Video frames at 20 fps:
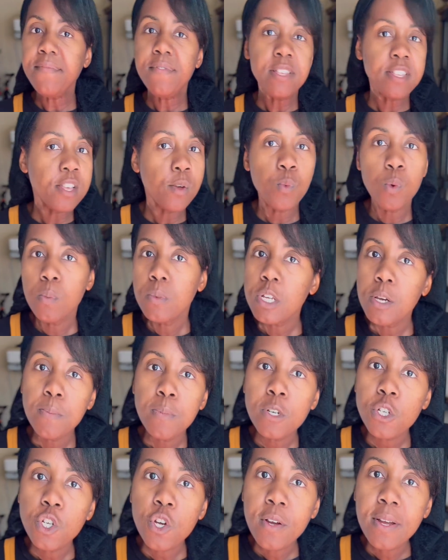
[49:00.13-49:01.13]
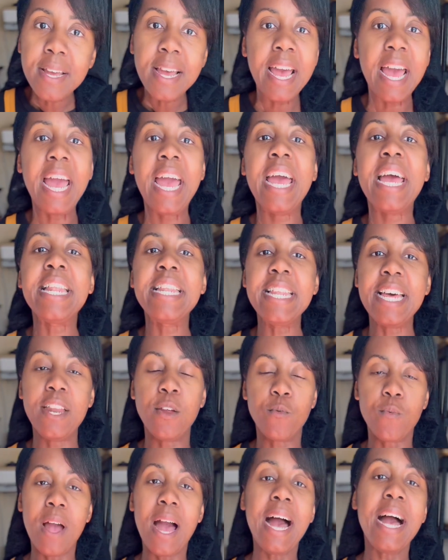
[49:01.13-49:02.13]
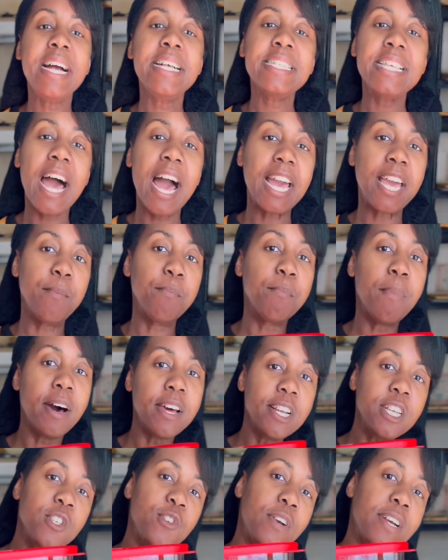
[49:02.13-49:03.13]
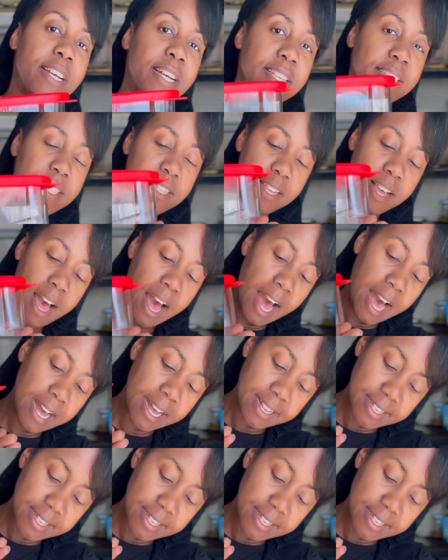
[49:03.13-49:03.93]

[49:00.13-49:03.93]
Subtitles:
this at room temperature and let it rise. I can monitor it because I